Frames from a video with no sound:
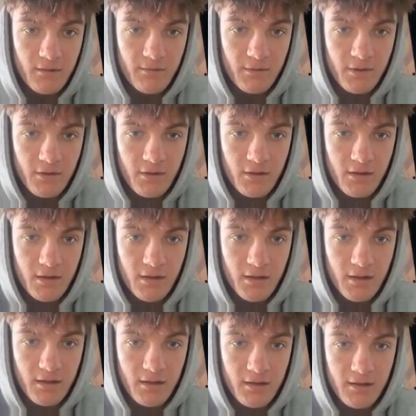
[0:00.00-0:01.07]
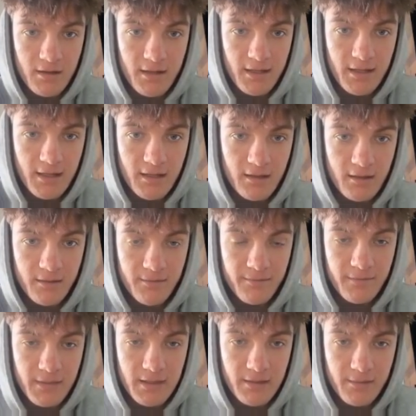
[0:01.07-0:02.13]
We got a high here,
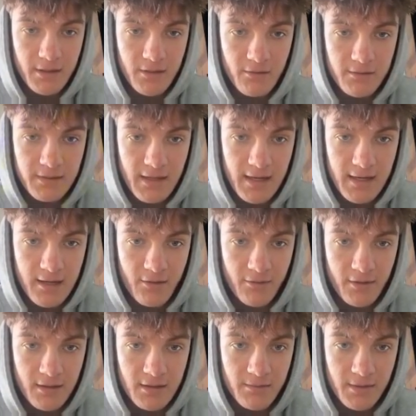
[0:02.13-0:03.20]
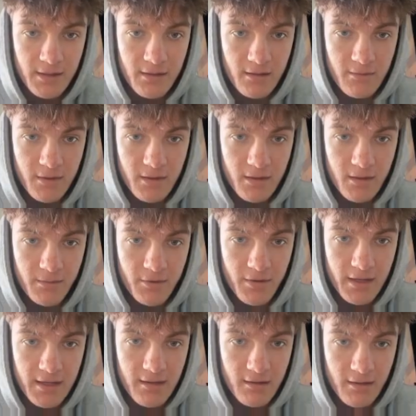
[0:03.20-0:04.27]
then we go down, and then we come up,
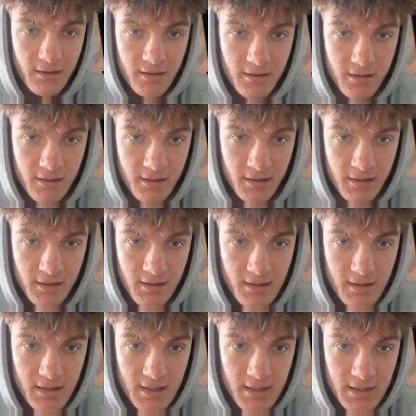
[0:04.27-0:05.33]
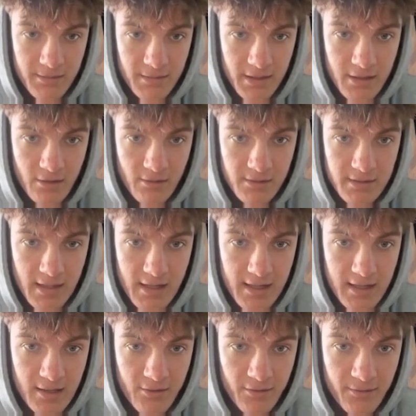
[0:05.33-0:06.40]
creating another high, and then we go
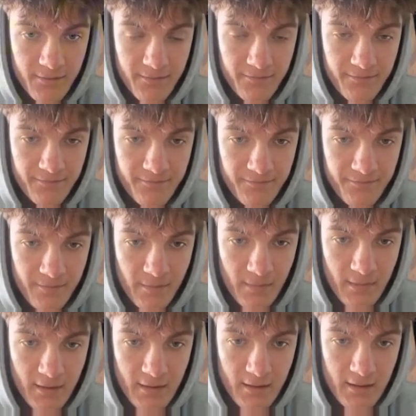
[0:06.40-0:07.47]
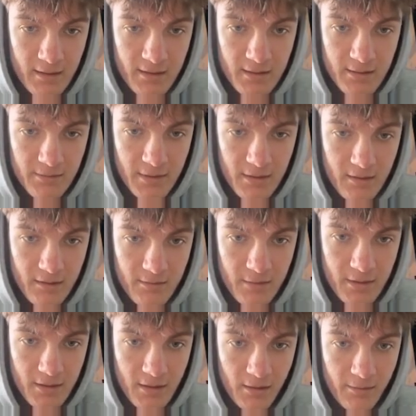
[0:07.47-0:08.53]
down, and then we come
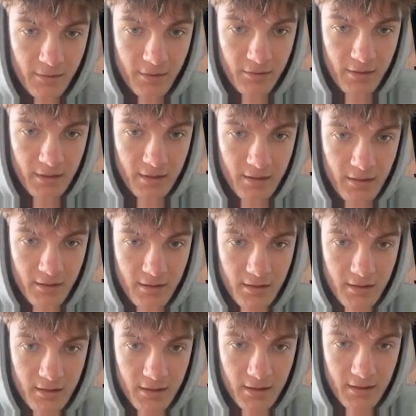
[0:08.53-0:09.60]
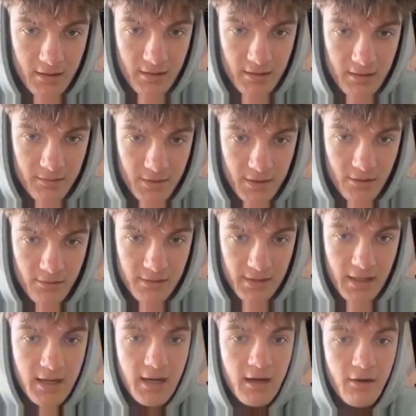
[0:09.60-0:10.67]
up, we create another high, then we go
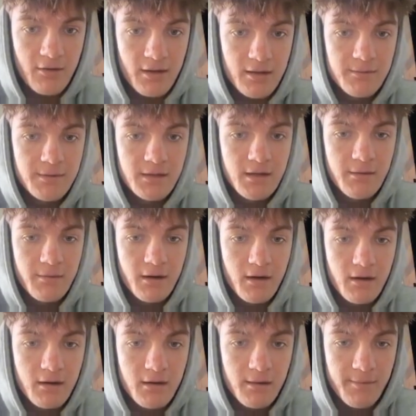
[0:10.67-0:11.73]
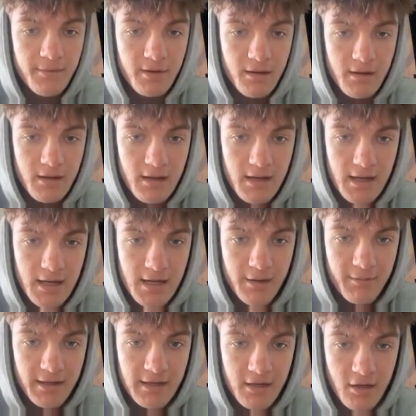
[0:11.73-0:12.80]
down, and then we come up, and
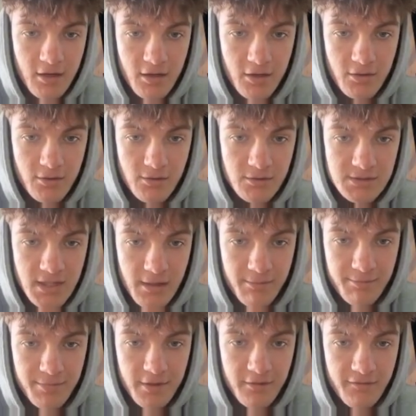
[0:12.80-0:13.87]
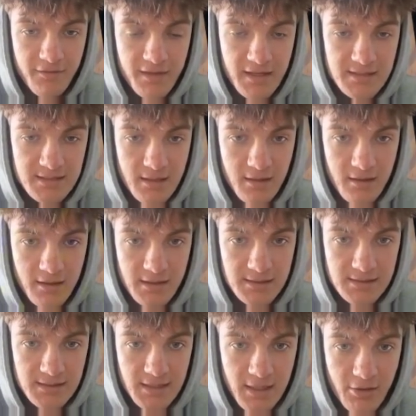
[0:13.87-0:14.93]
we close above this high. See